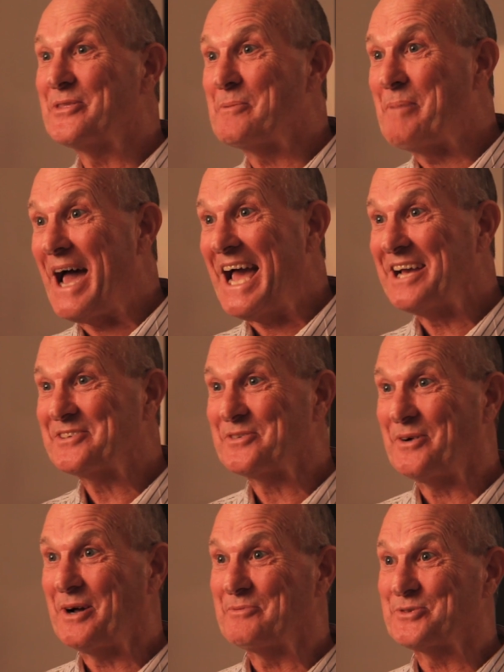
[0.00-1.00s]
in the pack,
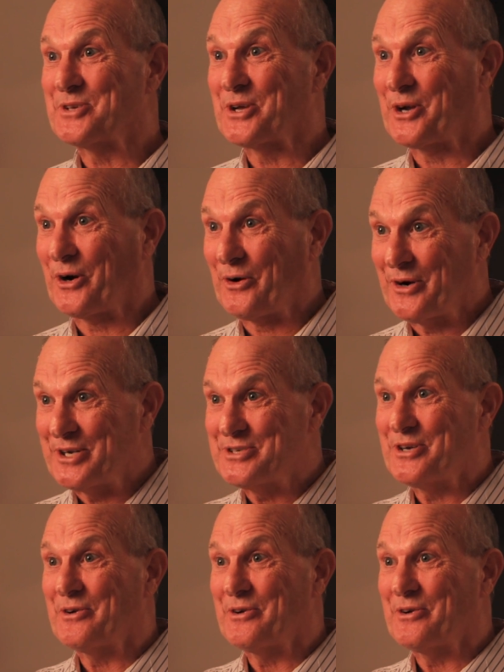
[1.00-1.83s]
so I was encouraged.